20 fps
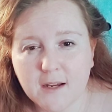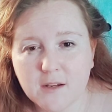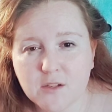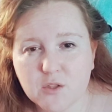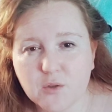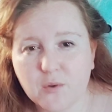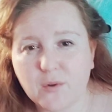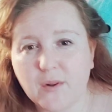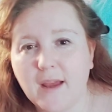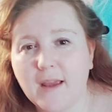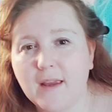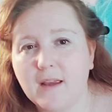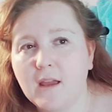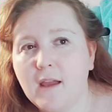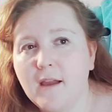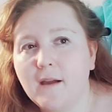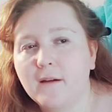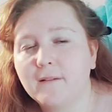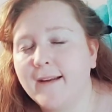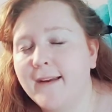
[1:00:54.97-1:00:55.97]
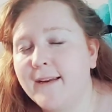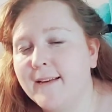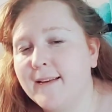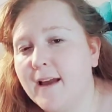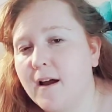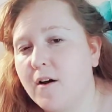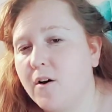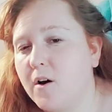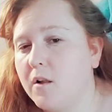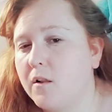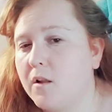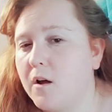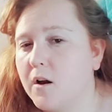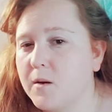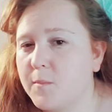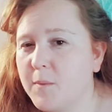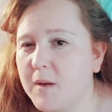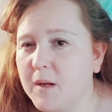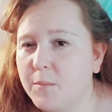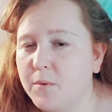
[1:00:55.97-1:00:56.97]
So like right now, a lot of
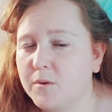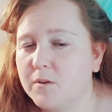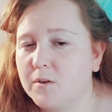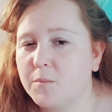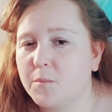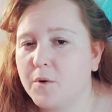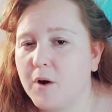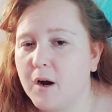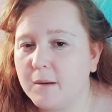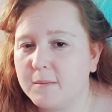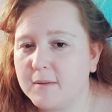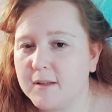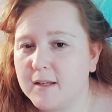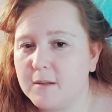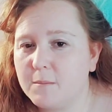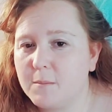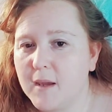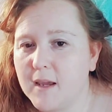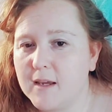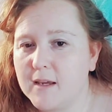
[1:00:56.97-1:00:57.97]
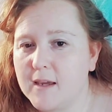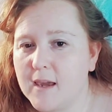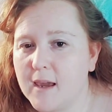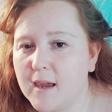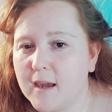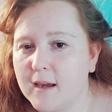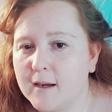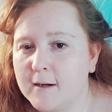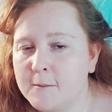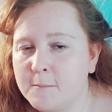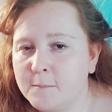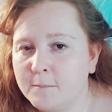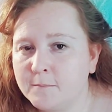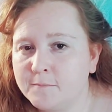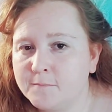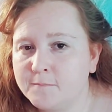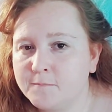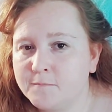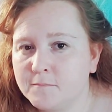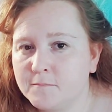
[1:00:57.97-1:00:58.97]
people are probably making
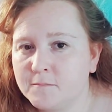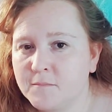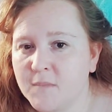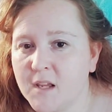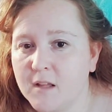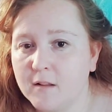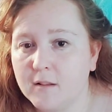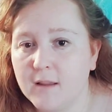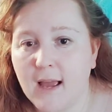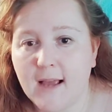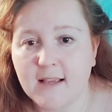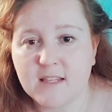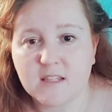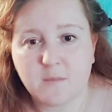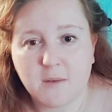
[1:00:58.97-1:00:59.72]
last minute